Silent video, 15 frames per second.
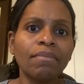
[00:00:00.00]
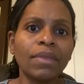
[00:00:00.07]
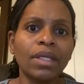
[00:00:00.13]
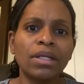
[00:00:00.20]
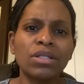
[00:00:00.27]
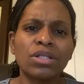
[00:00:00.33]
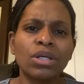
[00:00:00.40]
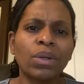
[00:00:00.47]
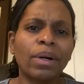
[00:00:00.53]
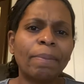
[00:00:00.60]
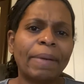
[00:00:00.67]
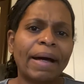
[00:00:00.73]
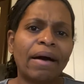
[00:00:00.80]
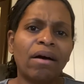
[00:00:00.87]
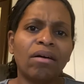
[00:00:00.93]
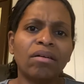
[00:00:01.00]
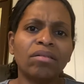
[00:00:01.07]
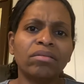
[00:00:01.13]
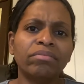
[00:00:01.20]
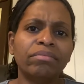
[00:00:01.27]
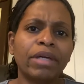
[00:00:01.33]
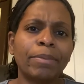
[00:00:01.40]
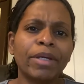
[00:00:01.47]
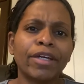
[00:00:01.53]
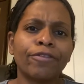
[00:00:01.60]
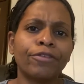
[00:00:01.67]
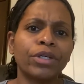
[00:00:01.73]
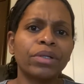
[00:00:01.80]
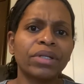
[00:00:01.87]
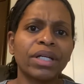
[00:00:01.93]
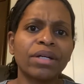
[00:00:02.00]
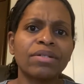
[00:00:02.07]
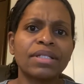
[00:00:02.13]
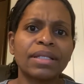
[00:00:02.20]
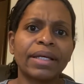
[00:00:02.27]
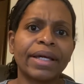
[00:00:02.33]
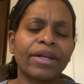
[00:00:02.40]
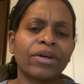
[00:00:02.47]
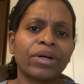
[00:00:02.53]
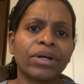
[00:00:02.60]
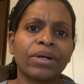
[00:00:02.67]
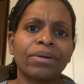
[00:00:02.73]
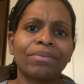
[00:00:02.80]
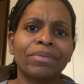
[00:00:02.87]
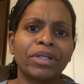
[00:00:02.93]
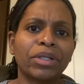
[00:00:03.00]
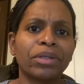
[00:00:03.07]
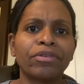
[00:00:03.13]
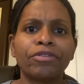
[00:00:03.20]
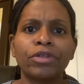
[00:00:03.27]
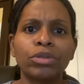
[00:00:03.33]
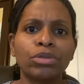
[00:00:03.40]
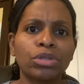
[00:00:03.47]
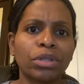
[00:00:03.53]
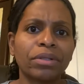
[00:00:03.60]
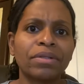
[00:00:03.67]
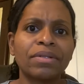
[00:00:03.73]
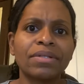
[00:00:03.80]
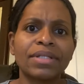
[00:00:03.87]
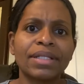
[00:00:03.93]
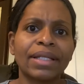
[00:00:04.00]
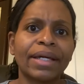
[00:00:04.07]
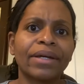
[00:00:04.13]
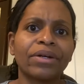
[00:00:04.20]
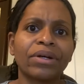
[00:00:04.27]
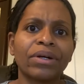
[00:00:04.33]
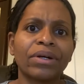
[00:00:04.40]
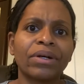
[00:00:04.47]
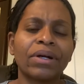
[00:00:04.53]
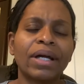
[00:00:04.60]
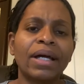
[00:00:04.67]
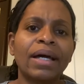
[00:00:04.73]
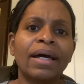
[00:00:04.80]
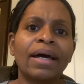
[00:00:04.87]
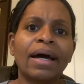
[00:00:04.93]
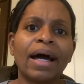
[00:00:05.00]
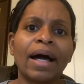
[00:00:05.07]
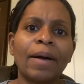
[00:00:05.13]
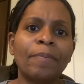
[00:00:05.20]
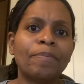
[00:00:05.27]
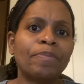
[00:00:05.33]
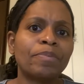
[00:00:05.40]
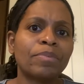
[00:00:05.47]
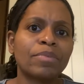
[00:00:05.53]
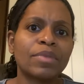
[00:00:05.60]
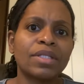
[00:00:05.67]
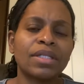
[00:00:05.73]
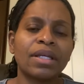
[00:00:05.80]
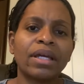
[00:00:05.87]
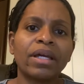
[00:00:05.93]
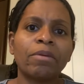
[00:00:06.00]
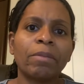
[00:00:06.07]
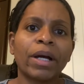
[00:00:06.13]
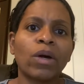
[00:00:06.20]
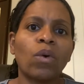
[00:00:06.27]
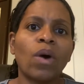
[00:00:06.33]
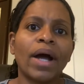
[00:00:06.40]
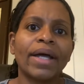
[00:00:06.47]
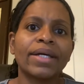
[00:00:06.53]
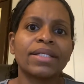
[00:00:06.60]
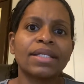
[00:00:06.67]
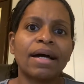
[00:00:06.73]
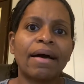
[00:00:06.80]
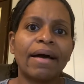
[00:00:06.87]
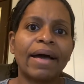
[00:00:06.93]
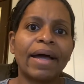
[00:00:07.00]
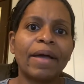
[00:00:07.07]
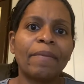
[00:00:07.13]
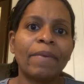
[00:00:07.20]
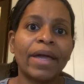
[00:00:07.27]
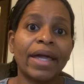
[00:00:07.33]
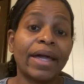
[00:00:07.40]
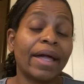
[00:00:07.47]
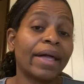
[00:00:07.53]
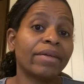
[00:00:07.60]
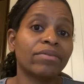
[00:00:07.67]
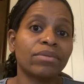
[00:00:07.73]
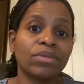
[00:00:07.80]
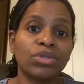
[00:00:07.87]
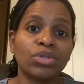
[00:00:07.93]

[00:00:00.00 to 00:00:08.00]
So about maybe a few years later, a few journals later, I'm sitting in my quiet time and